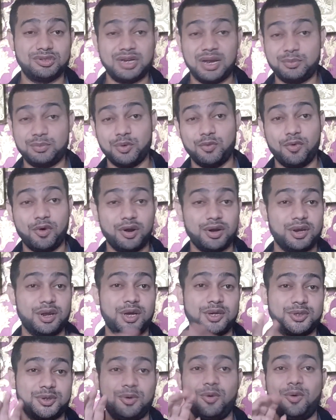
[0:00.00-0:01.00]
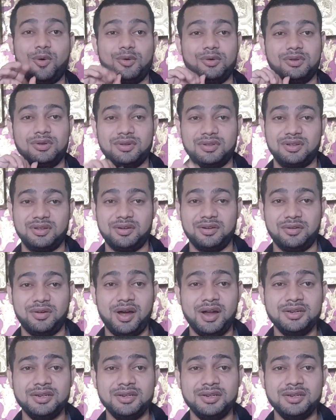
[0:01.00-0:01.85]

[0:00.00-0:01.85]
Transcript: have to worry at all, right?